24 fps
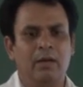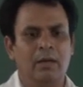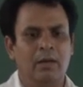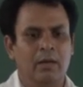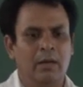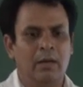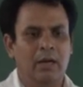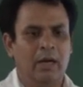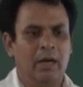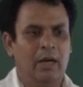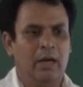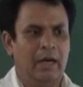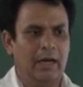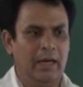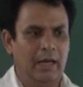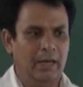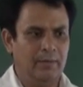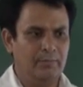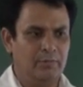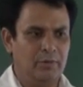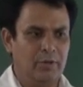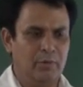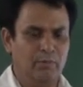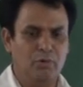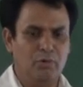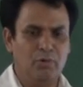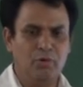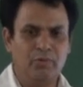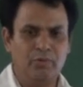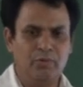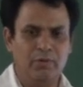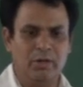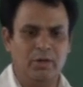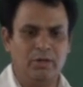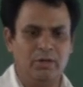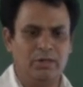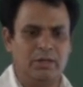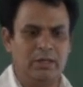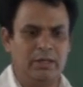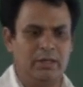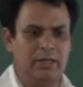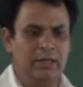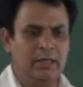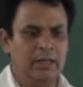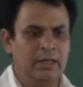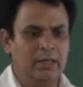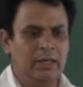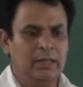have the more velocity,
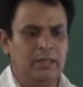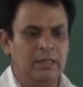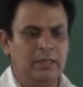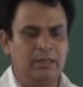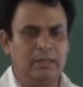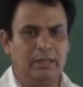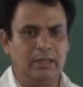then the